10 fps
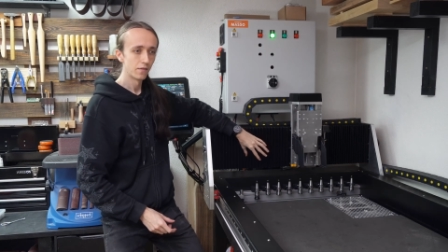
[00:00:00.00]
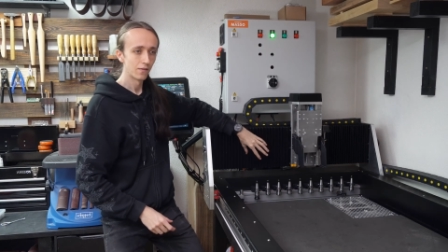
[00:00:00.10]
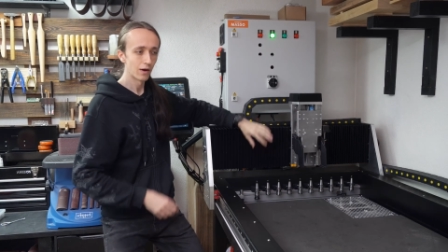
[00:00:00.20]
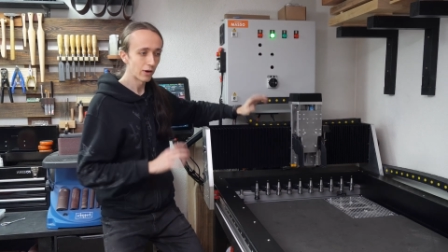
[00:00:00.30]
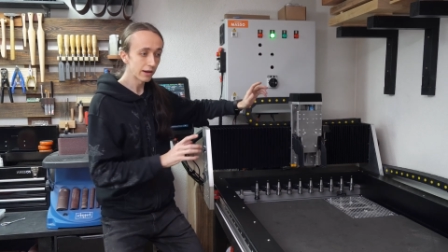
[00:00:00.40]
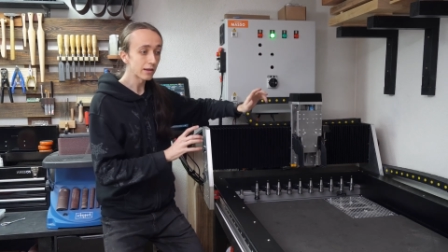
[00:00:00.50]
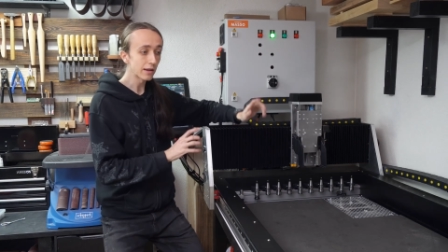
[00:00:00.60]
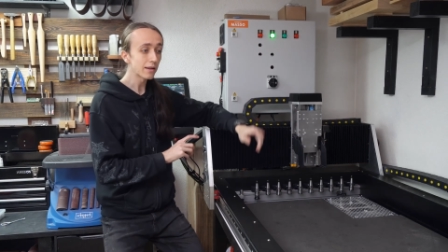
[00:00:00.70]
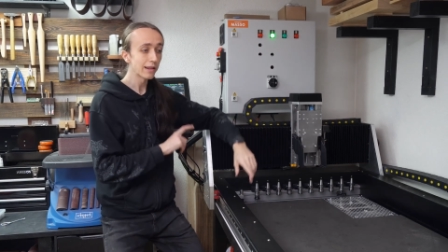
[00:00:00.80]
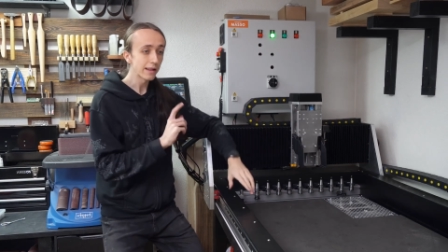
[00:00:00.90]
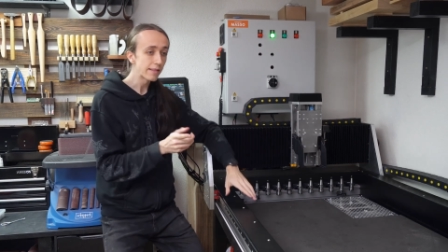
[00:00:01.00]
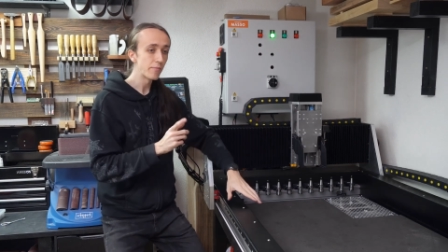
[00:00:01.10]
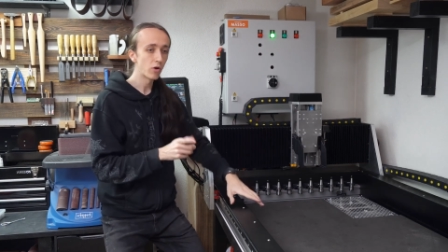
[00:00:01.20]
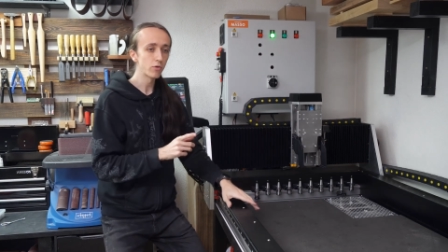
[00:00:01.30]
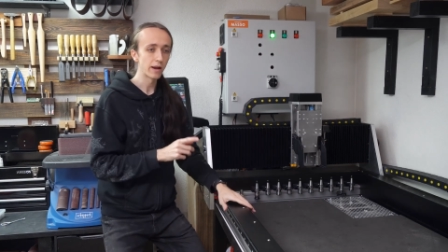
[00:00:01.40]
Now I did let them
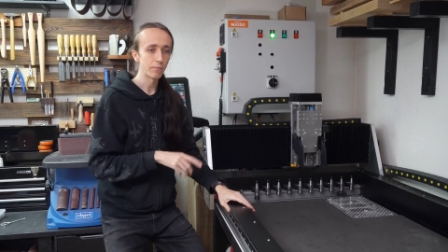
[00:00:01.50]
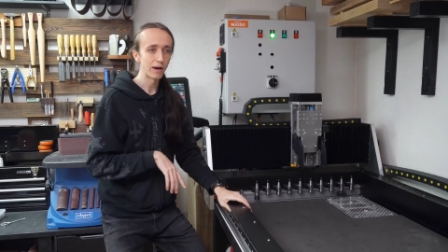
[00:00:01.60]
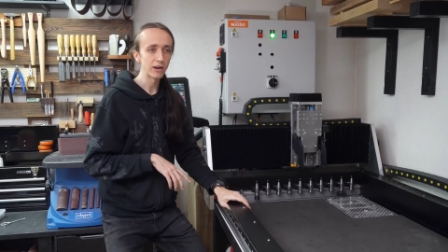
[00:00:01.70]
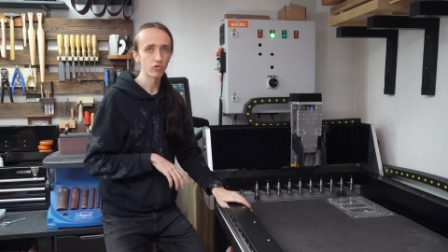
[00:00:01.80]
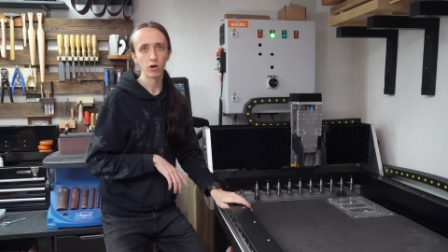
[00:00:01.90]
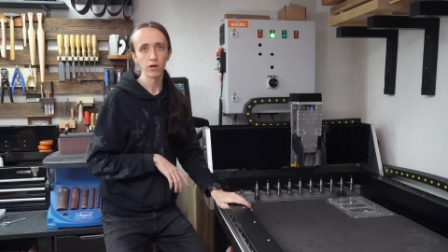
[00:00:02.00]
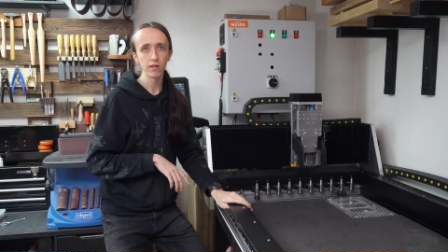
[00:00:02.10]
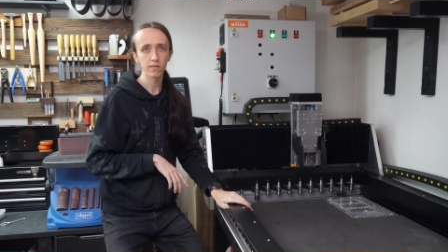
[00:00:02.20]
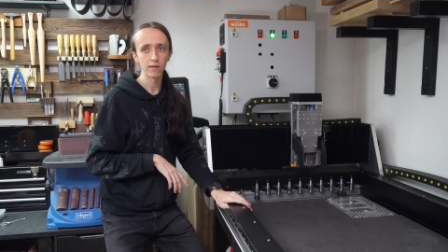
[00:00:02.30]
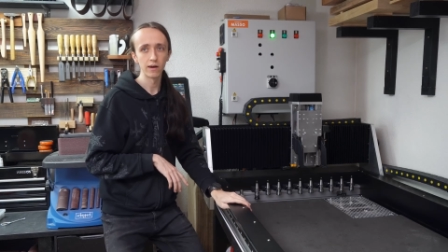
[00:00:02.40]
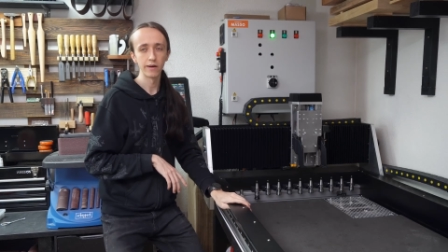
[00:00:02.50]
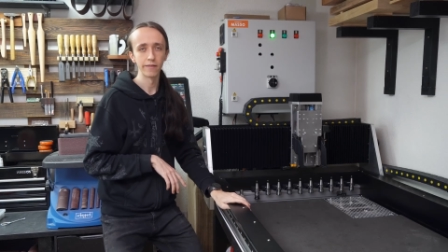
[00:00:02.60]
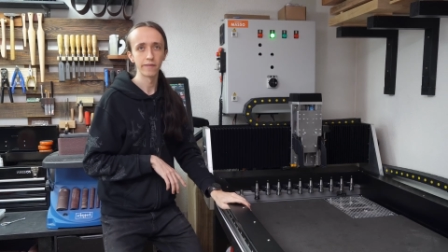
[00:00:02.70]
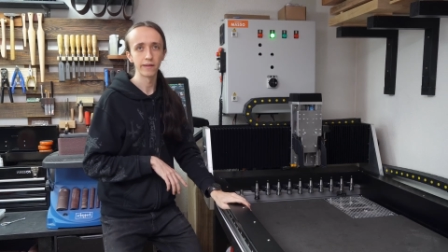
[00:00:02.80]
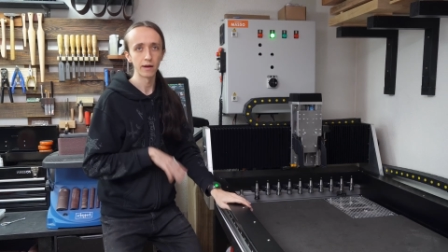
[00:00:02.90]
know that my drawings,
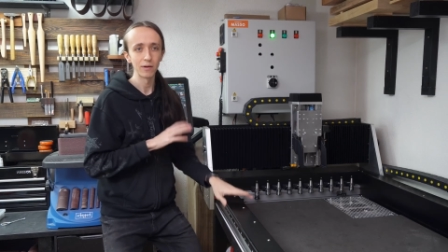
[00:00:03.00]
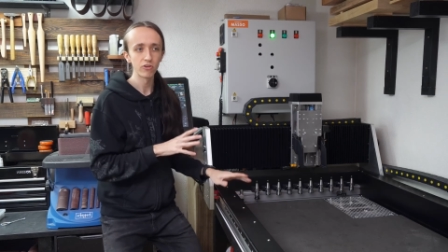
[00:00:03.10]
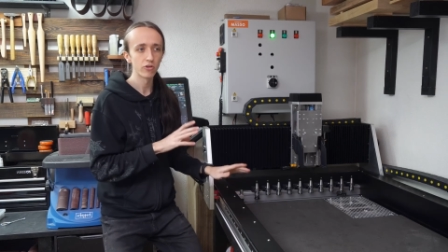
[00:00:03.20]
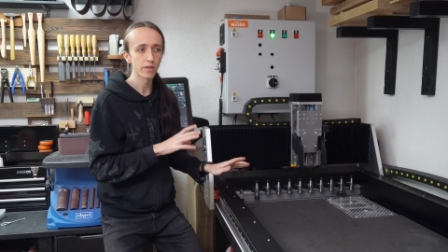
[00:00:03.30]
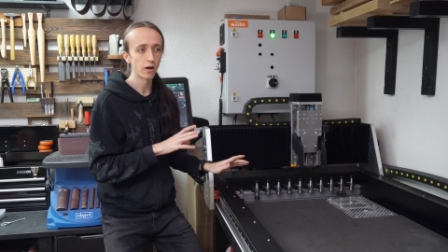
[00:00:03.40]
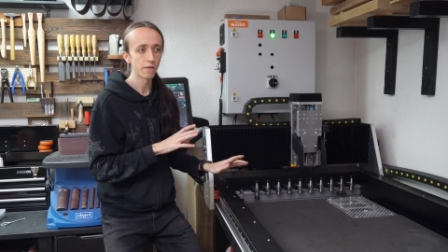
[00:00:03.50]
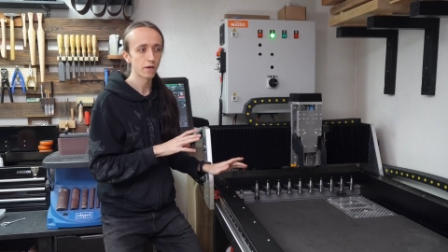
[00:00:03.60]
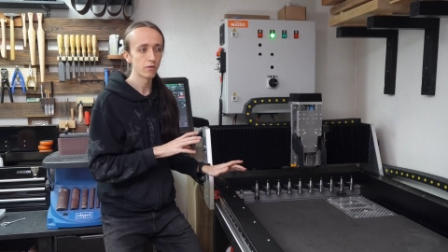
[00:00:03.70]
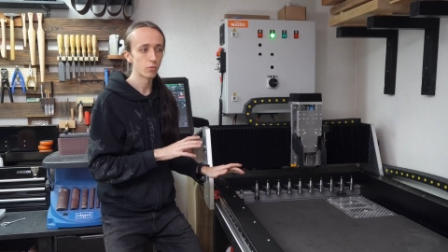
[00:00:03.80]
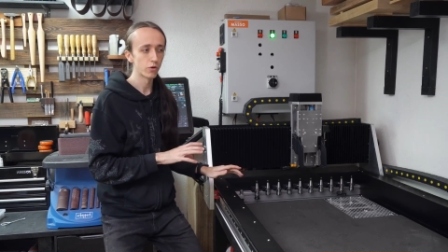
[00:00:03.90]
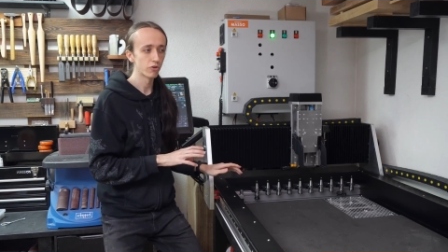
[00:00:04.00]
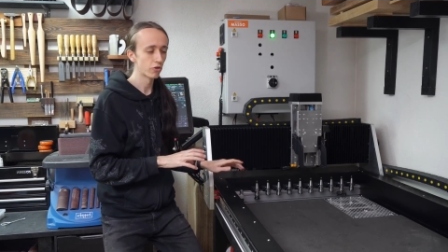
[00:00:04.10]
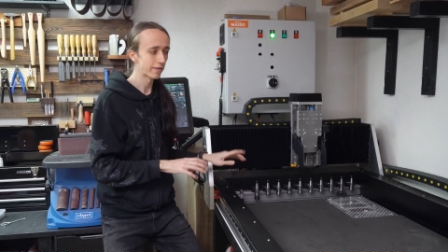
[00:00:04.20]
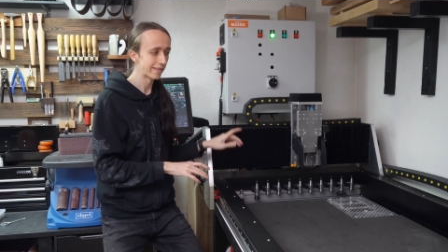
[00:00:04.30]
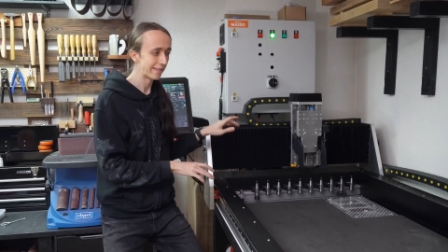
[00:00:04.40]
um, the dimensions on there were
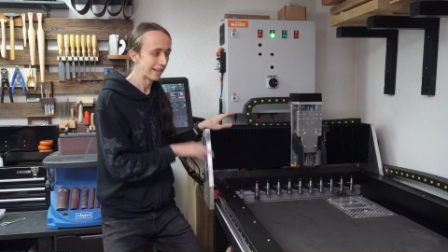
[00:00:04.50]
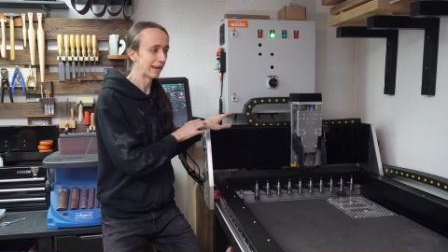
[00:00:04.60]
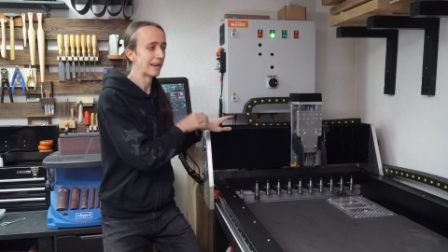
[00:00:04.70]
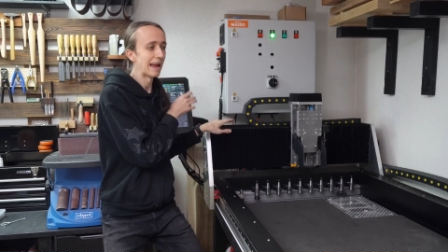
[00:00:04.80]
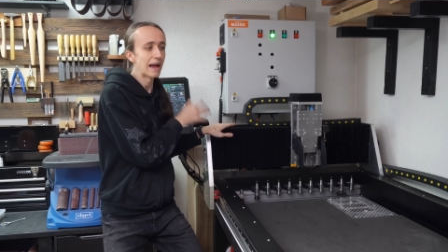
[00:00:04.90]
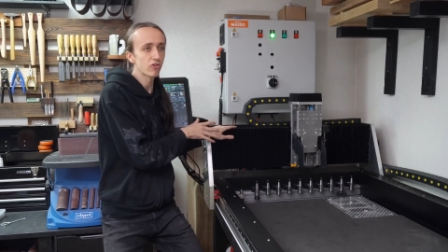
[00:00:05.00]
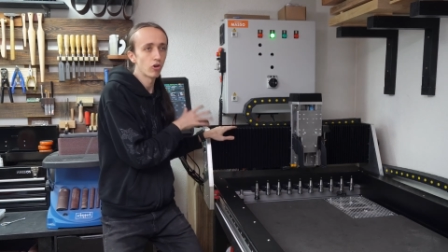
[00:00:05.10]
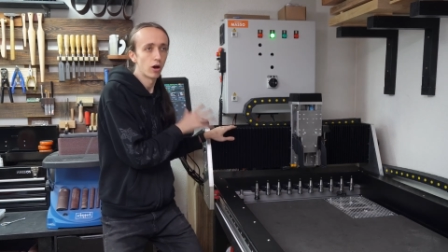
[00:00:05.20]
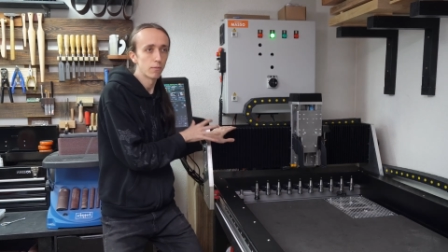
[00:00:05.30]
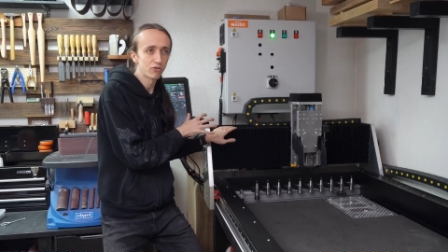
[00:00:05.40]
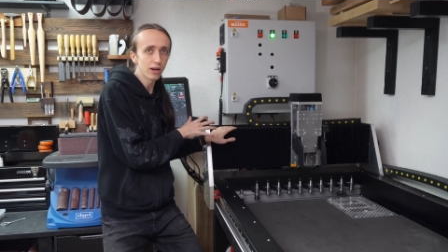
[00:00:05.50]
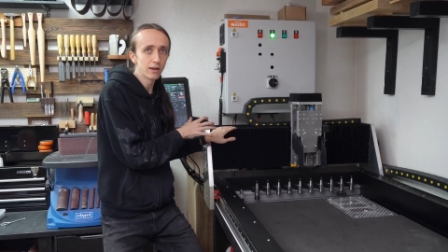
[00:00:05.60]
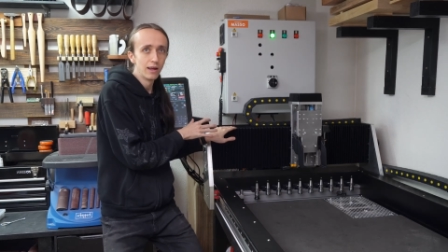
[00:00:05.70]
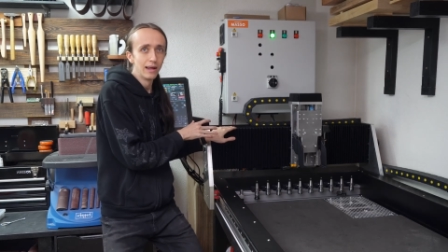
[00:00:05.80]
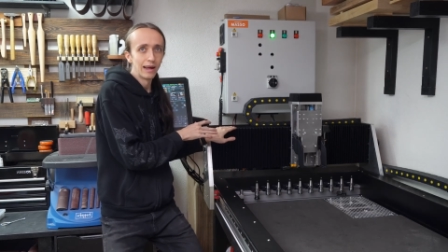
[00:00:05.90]
just like the actual
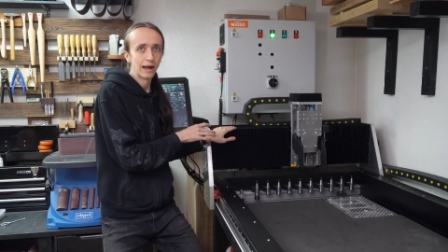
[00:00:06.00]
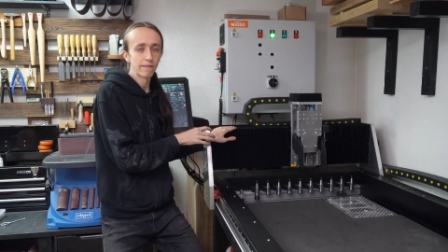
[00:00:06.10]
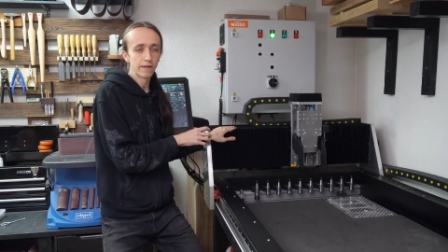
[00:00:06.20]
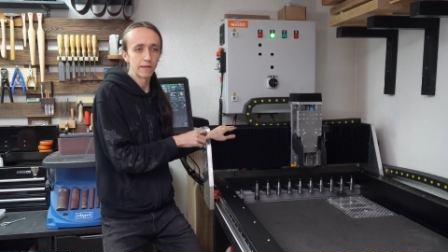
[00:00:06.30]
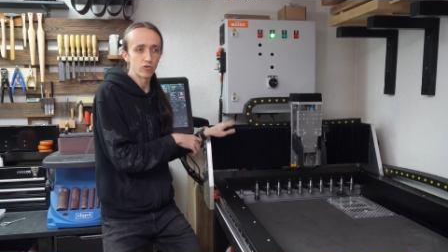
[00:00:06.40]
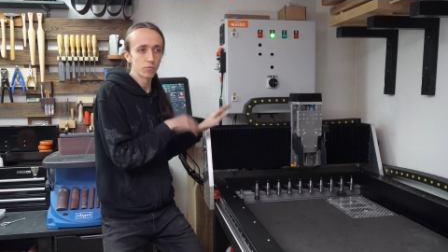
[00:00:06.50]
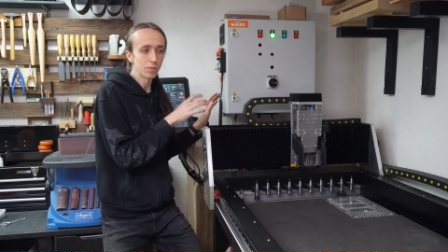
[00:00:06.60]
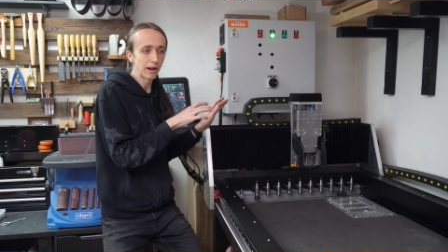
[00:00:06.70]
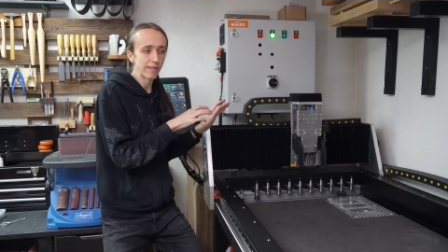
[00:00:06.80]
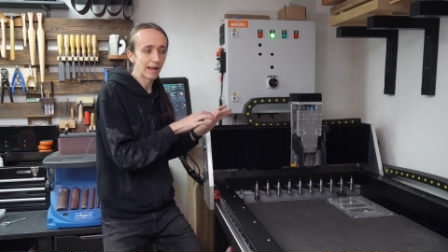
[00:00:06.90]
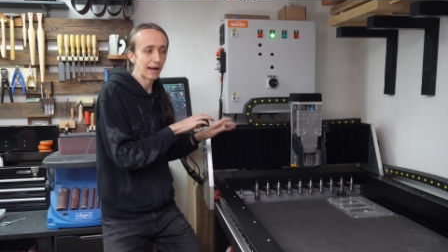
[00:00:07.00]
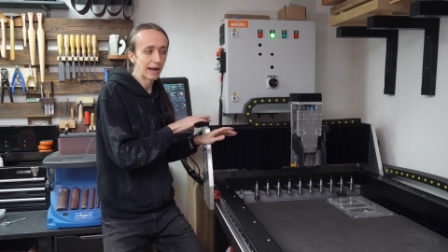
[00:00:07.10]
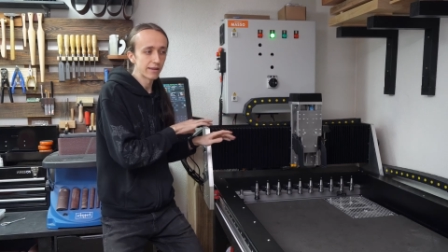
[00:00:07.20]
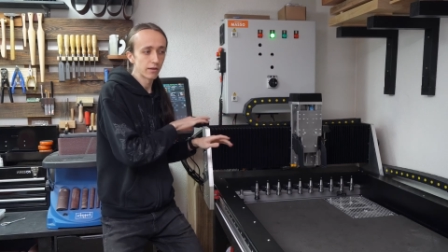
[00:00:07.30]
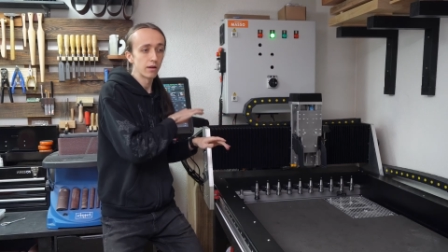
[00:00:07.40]
object, and that they should please
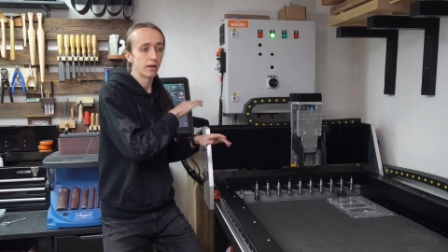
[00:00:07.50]
add